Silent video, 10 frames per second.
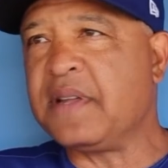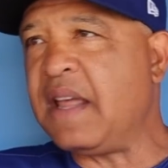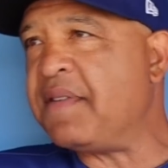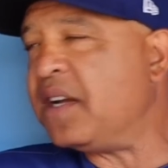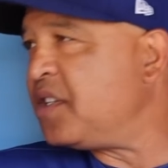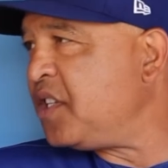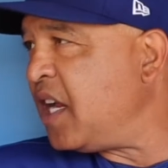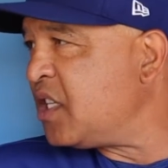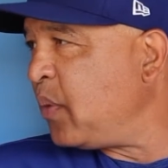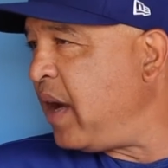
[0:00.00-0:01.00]
giving us a
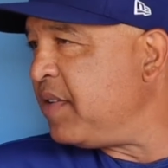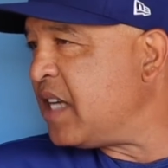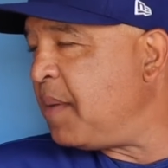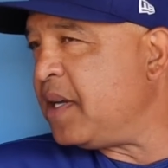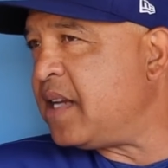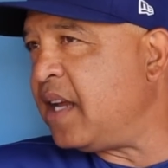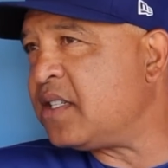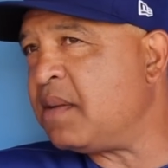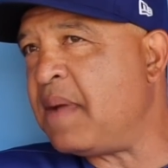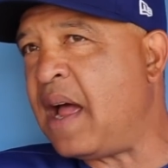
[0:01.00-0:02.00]
chance to win every time he
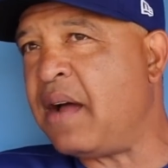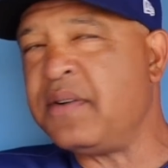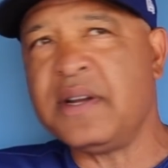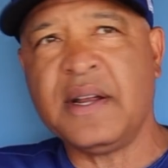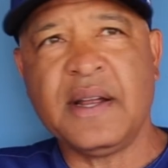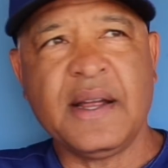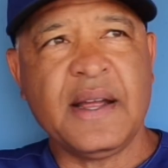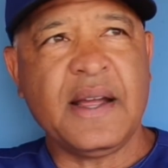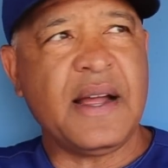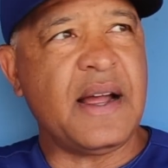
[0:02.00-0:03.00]
takes the mound,
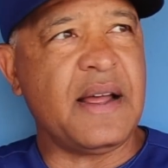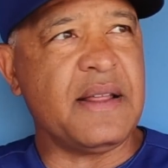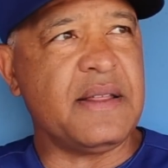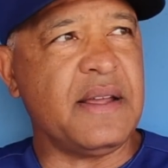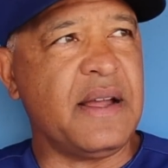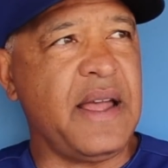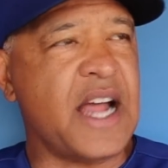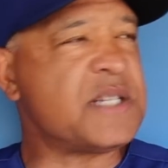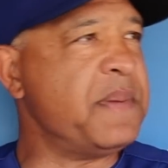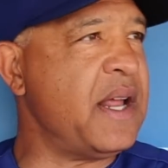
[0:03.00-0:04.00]
the
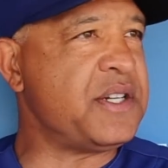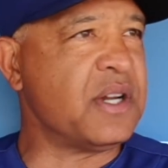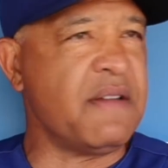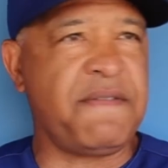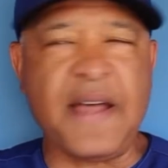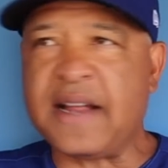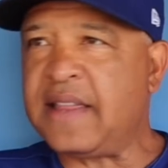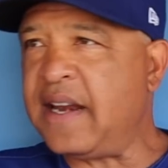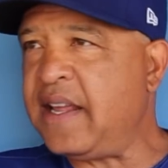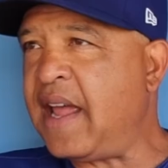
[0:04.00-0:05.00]
exponential effect
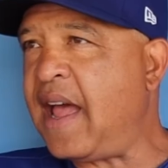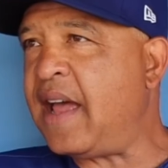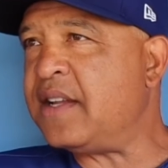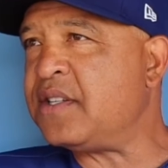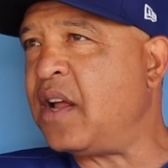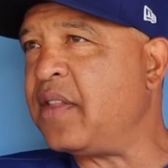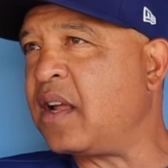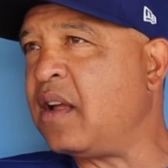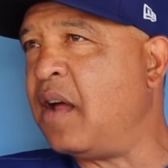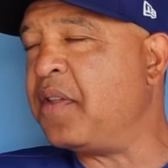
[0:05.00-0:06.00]
that he has on
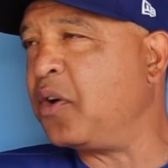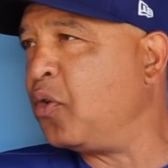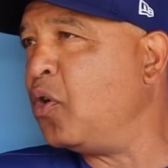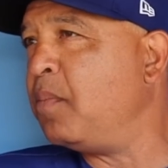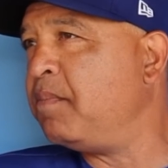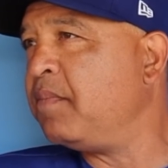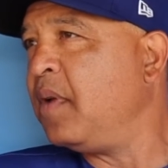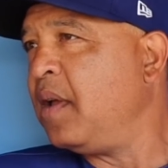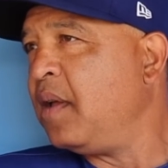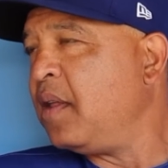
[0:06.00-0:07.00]
the group,
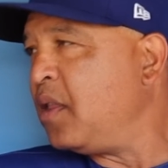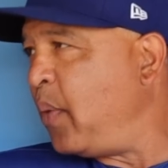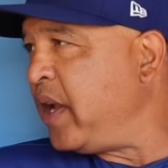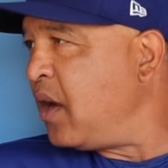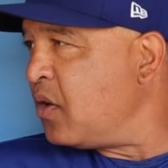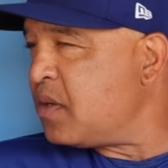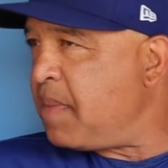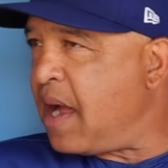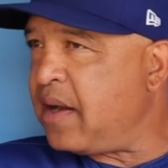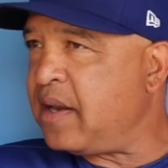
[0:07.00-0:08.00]
the way he goes
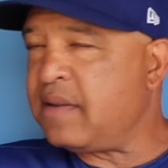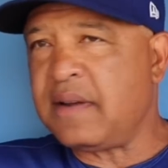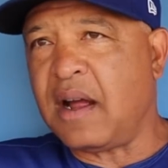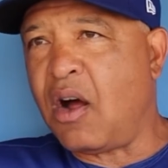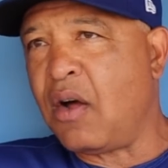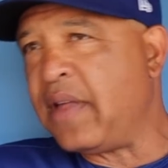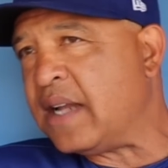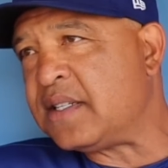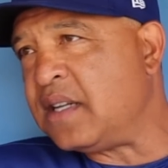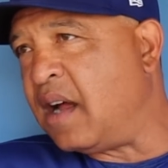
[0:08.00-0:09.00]
about it, all
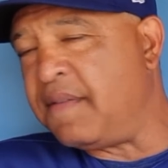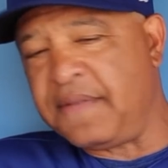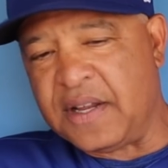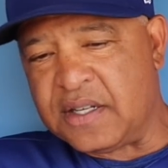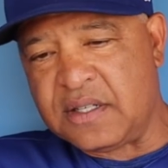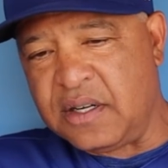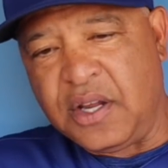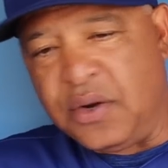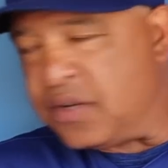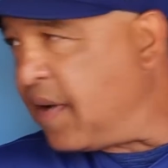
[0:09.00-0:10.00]
that stuff is
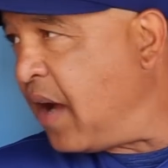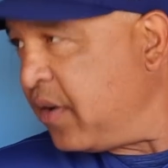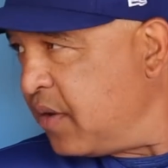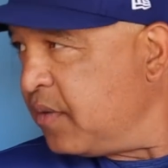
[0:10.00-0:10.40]
huge value.